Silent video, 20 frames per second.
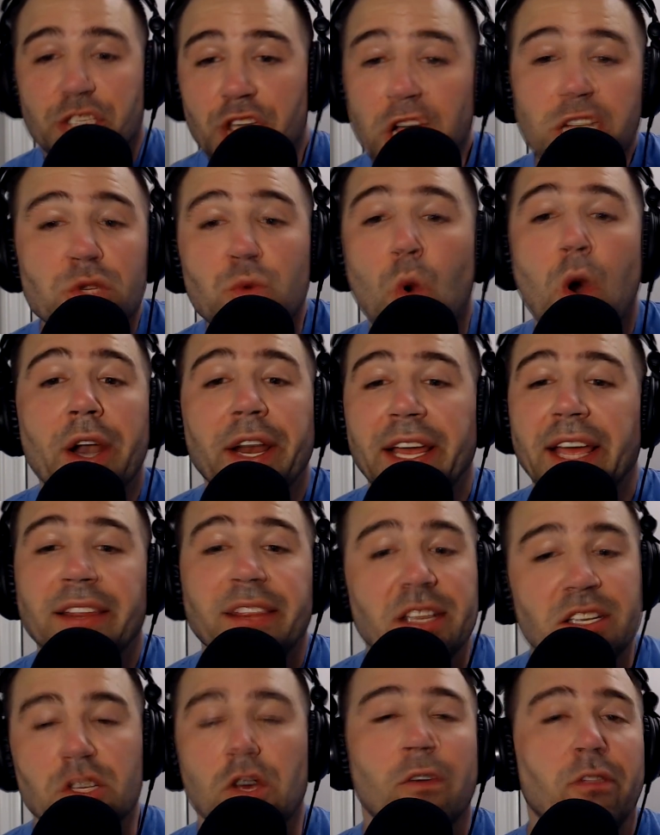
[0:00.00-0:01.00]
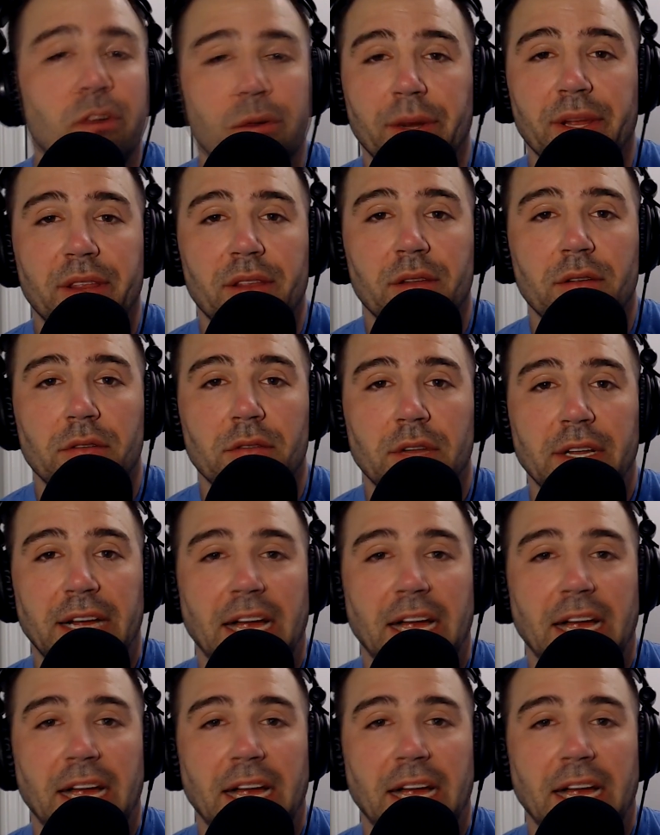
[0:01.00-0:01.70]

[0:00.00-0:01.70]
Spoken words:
just want to get this over with.